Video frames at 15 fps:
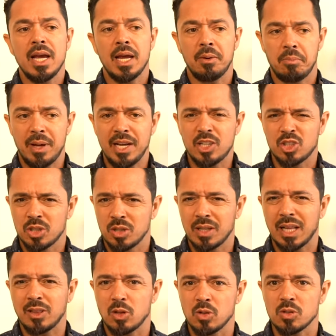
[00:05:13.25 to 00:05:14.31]
and make sure
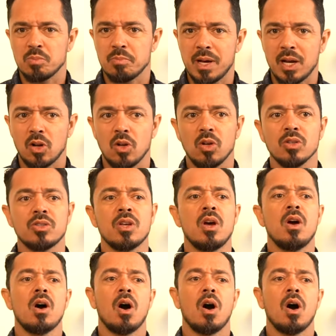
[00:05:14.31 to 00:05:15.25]
that those metals